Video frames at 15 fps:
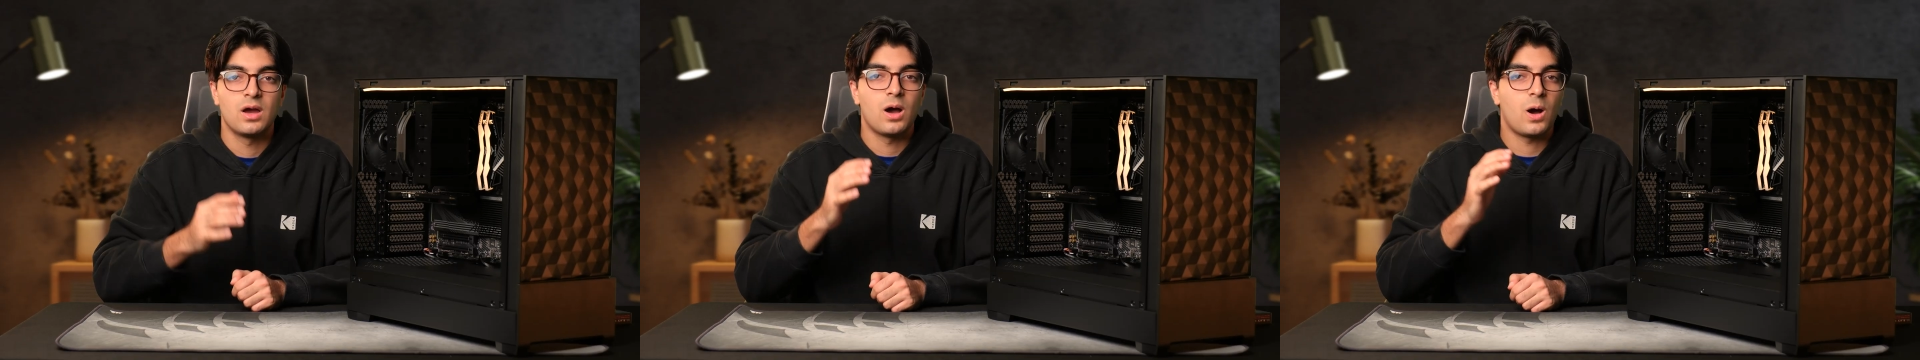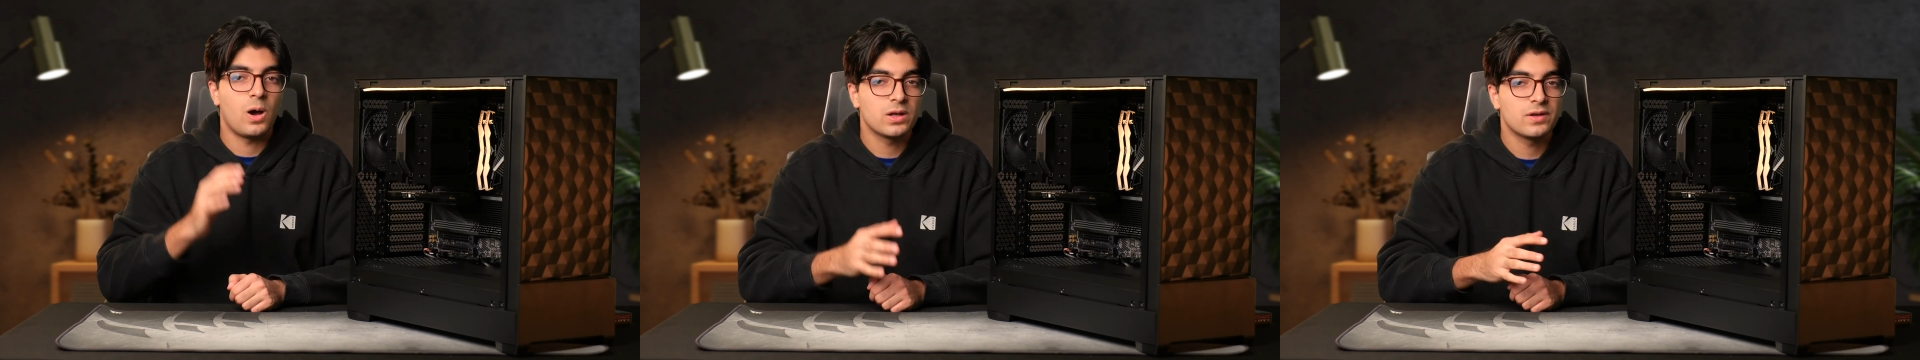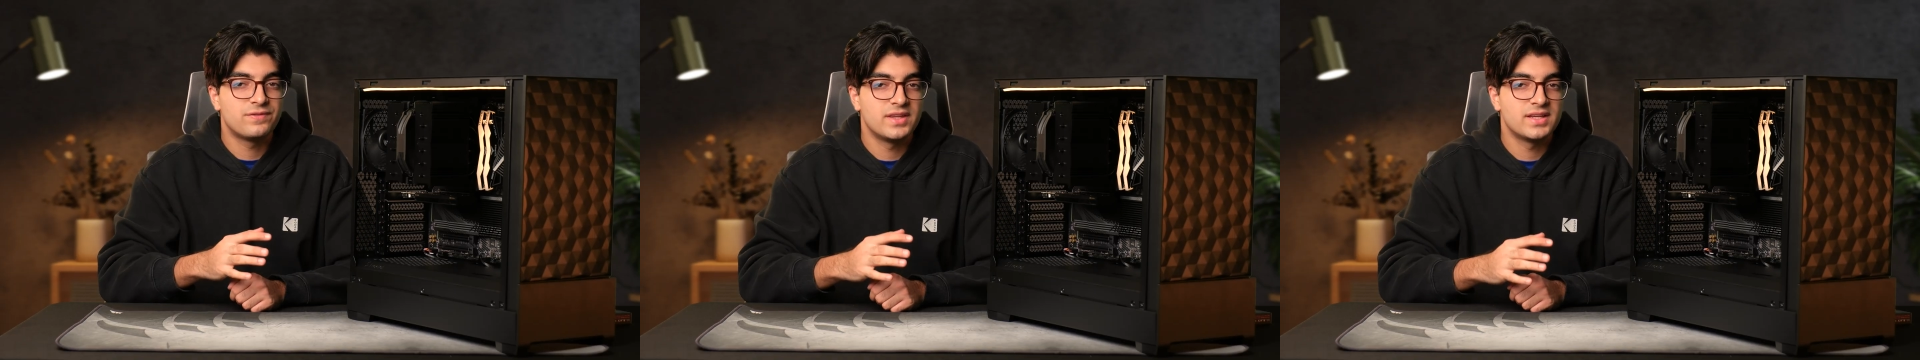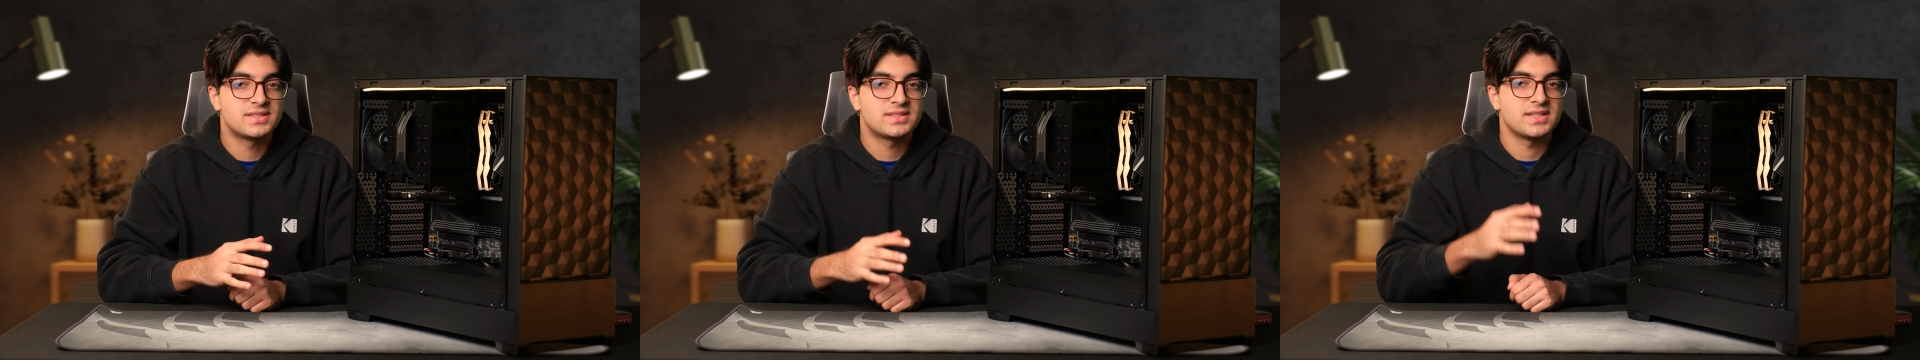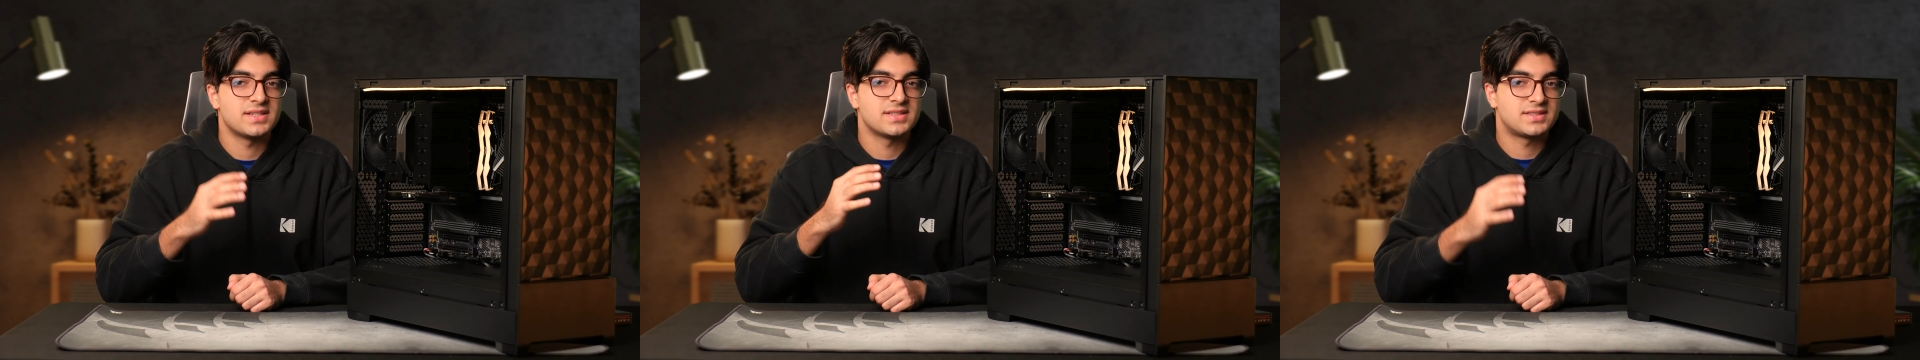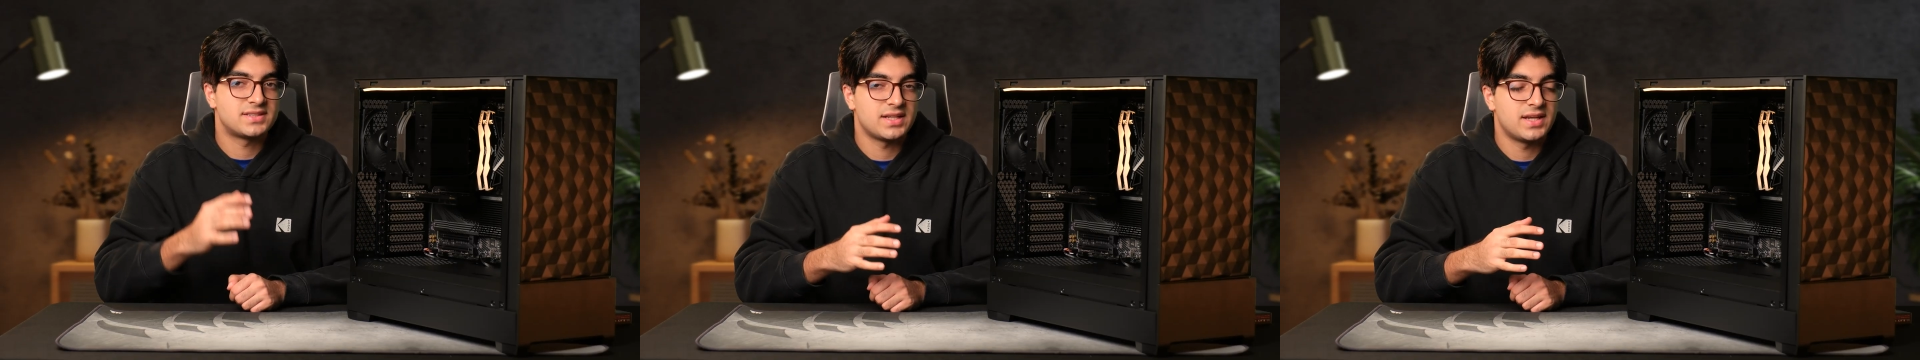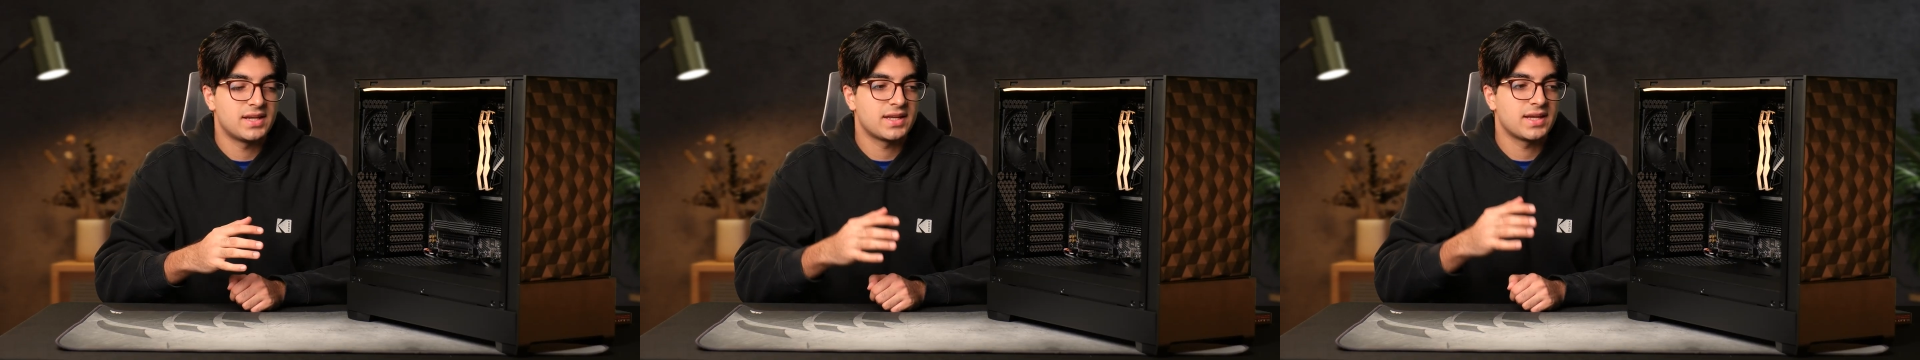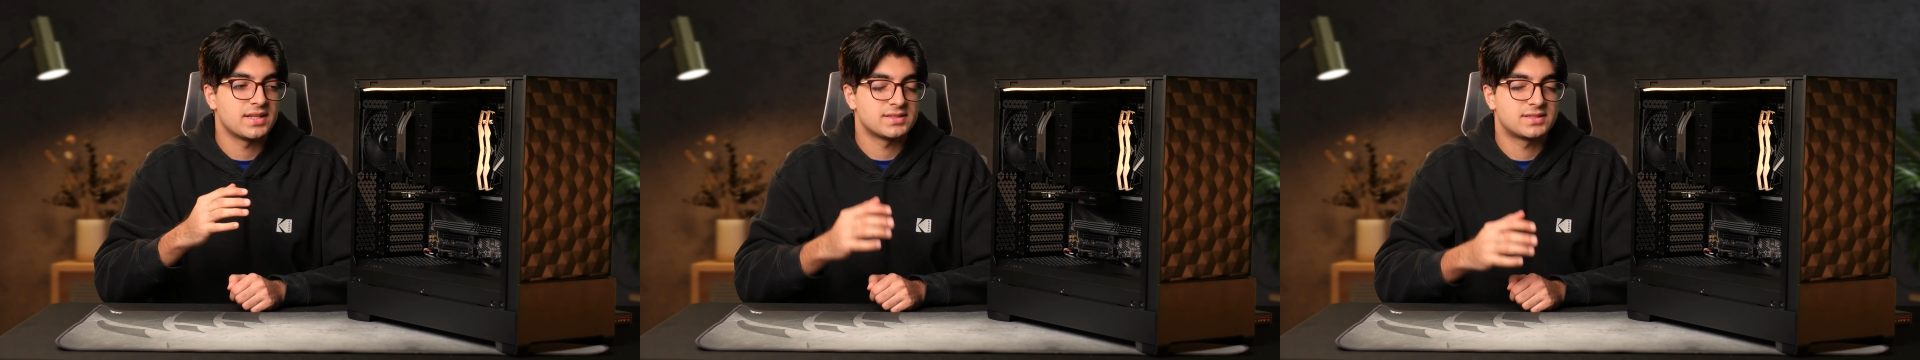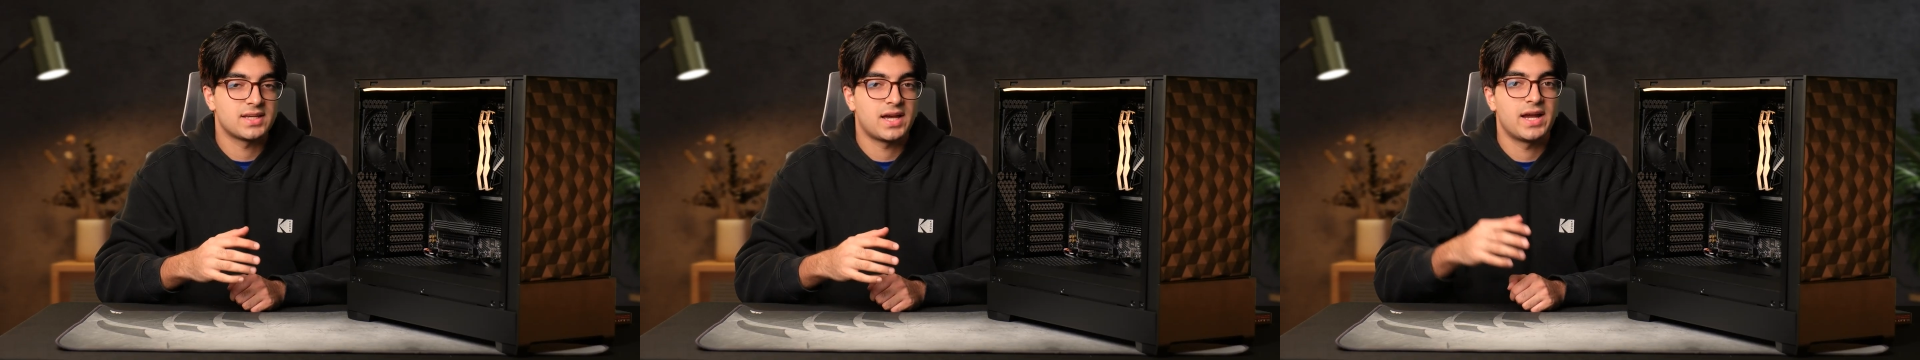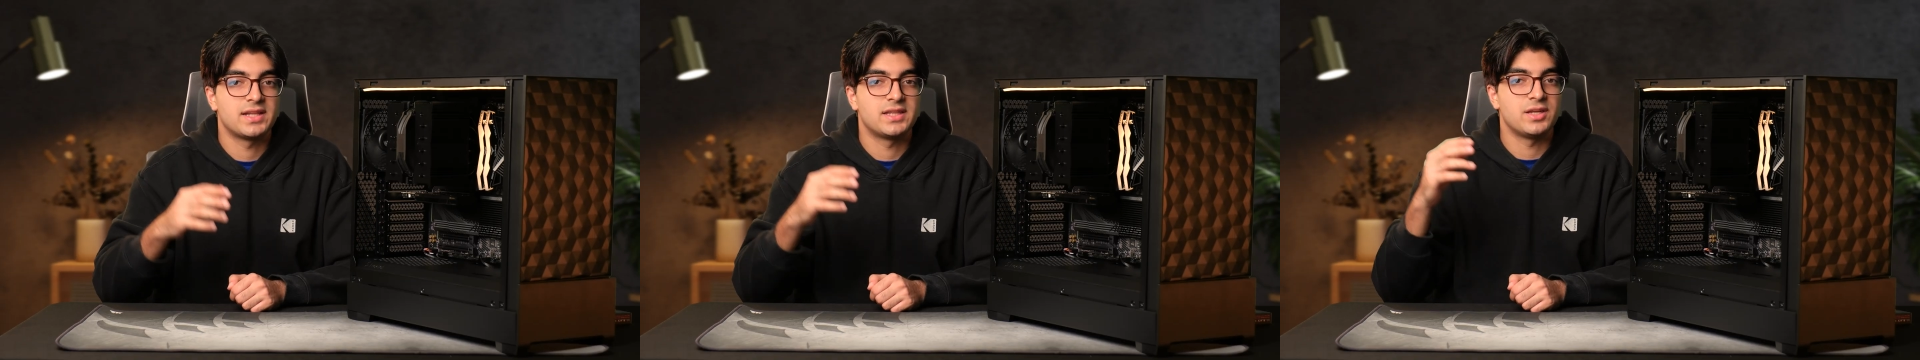All of this is sitting
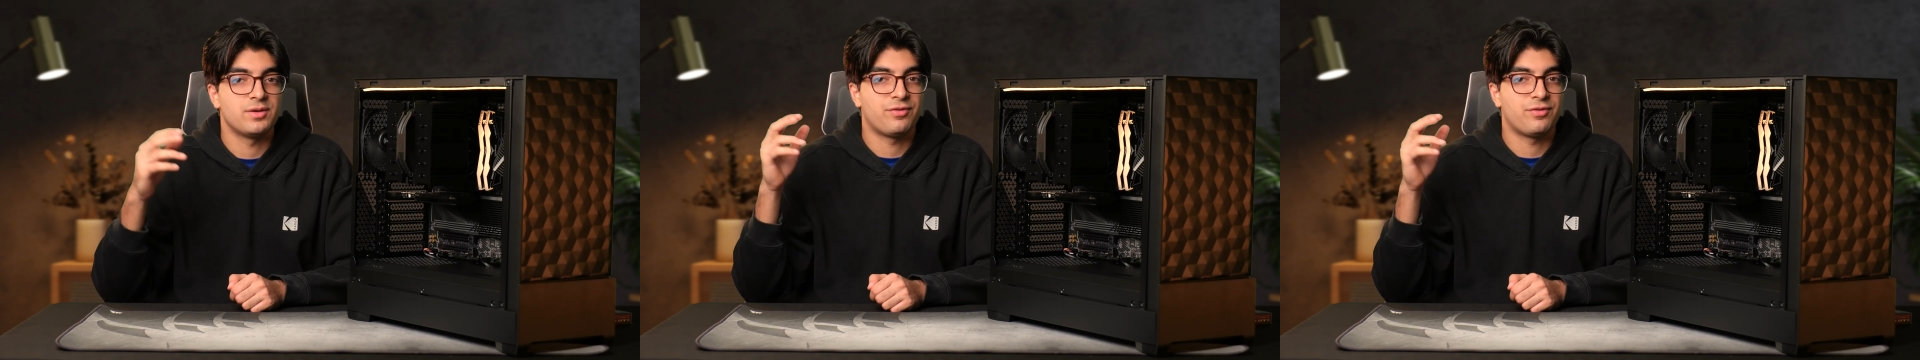inside the